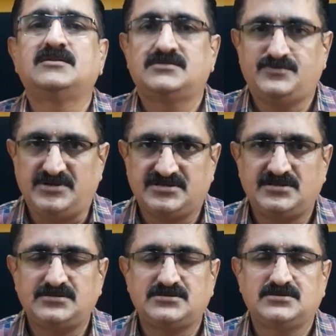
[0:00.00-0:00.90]

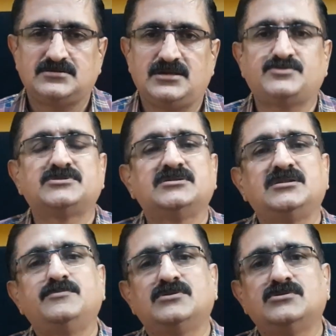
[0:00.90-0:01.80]
specialist,
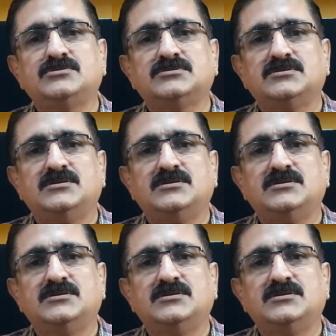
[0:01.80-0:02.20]
especially because